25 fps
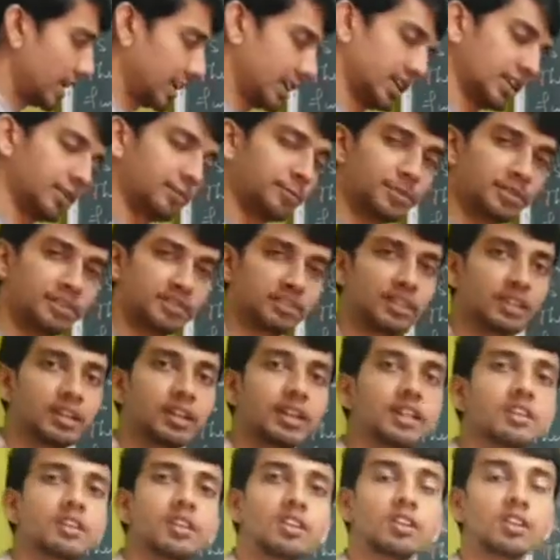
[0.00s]
and f is
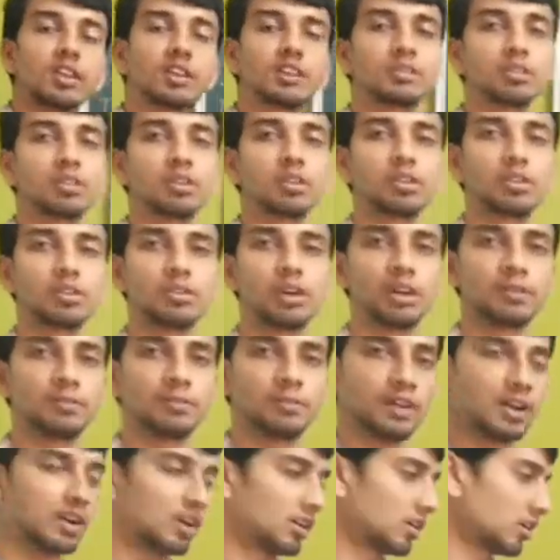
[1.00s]
greater than or equal to
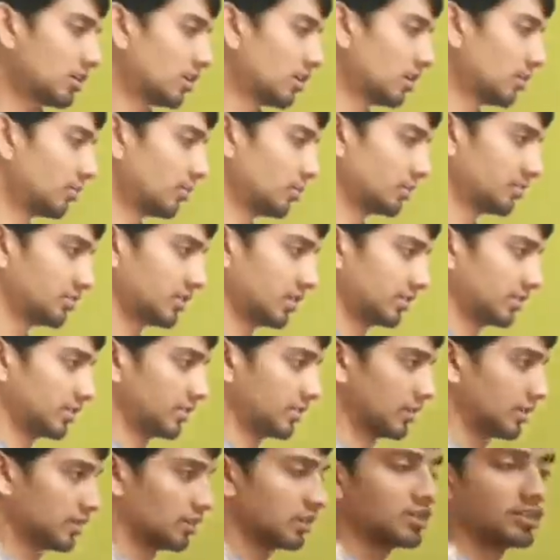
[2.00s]
alpha almost
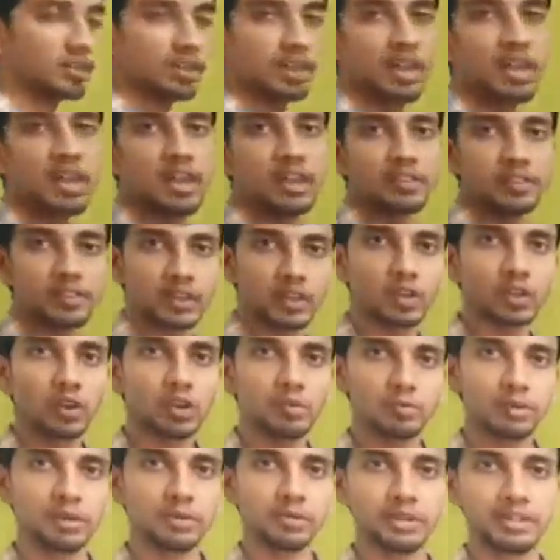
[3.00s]
everywhere on the
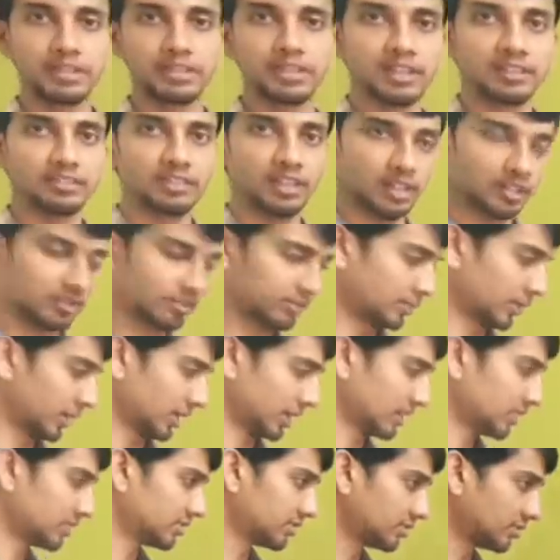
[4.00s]
complement, so it's x
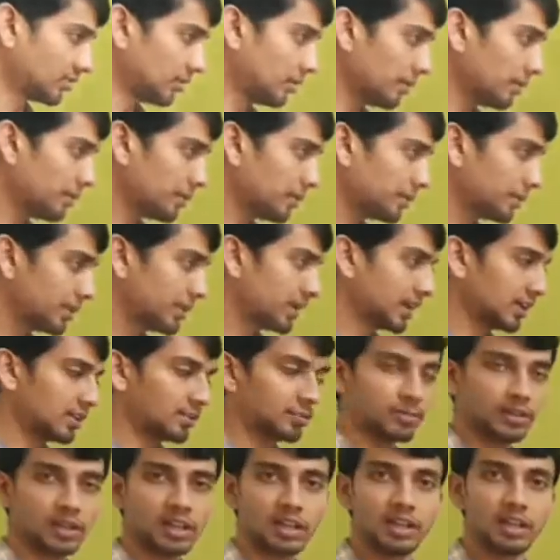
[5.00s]
minus b
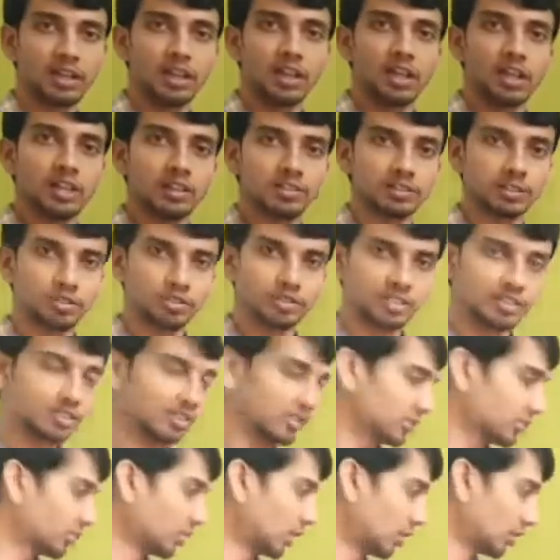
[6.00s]
alpha. So this
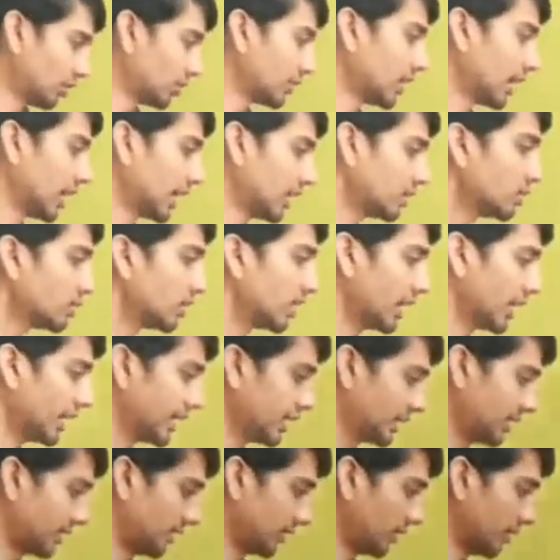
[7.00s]
is what we have,
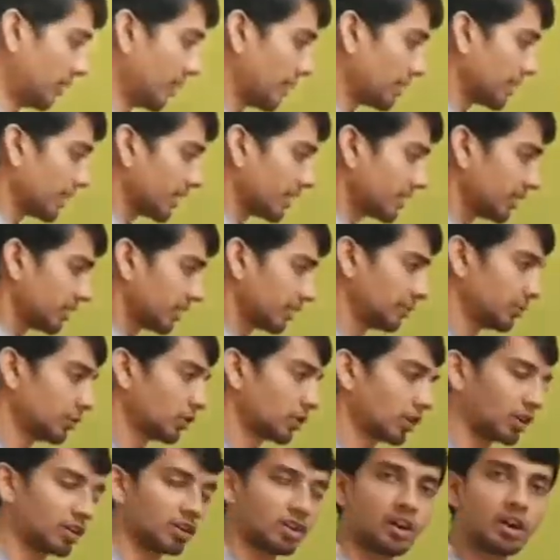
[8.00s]
and if you
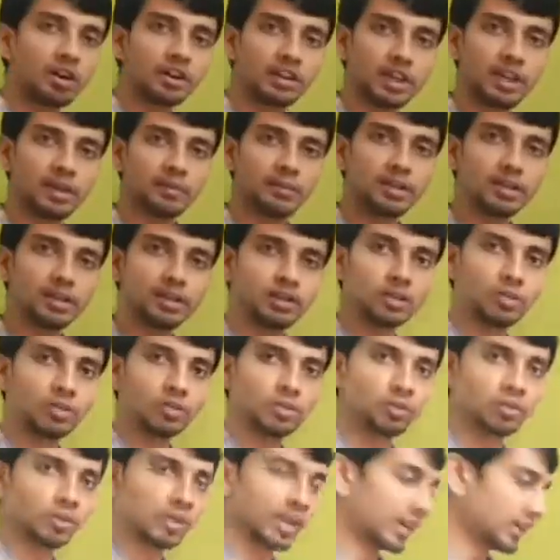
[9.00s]
are not able
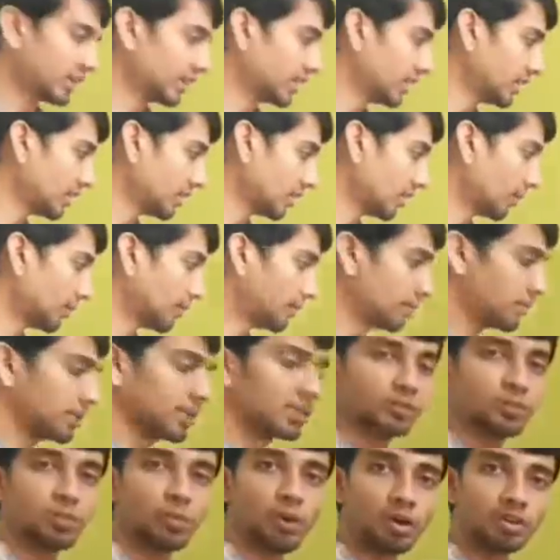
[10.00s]
to get it,
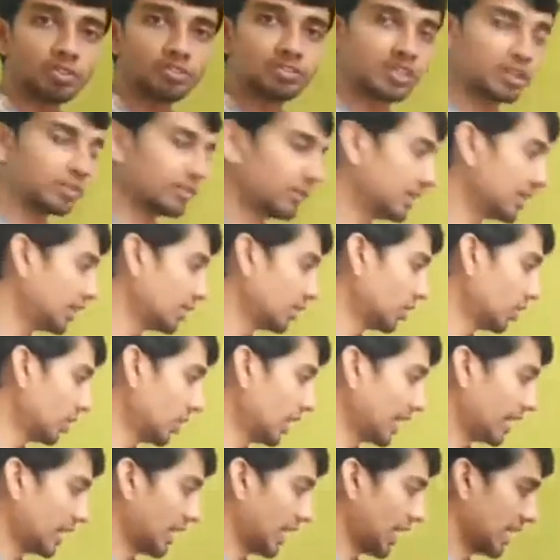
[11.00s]
please pause the video
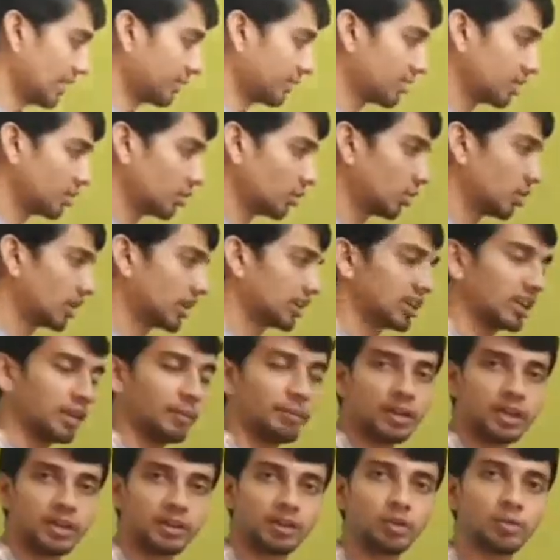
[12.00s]
and have a look at
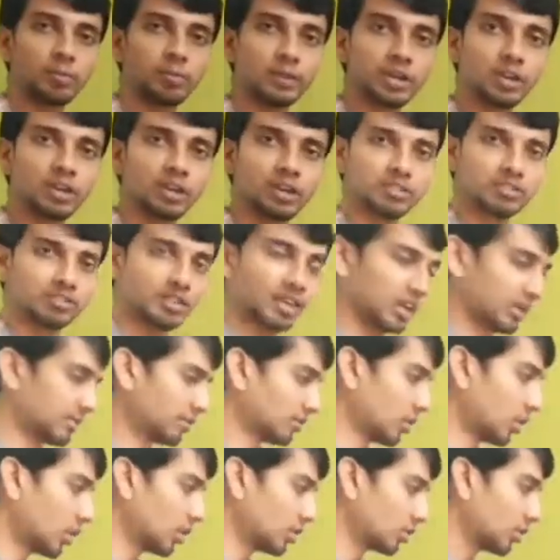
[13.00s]
lemma 2, because I am
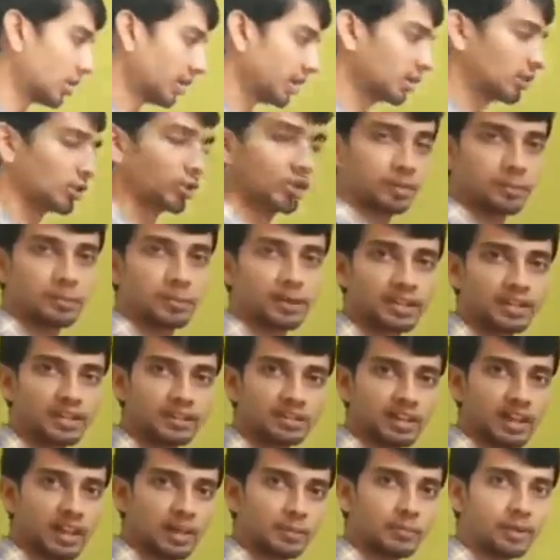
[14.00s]
not going to repeat
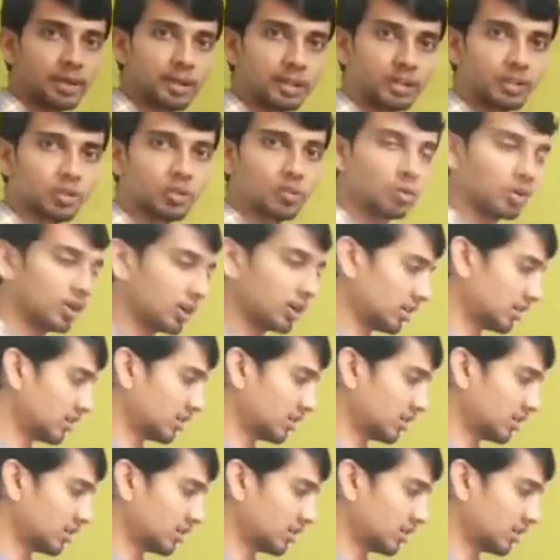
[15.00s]
the lemma 2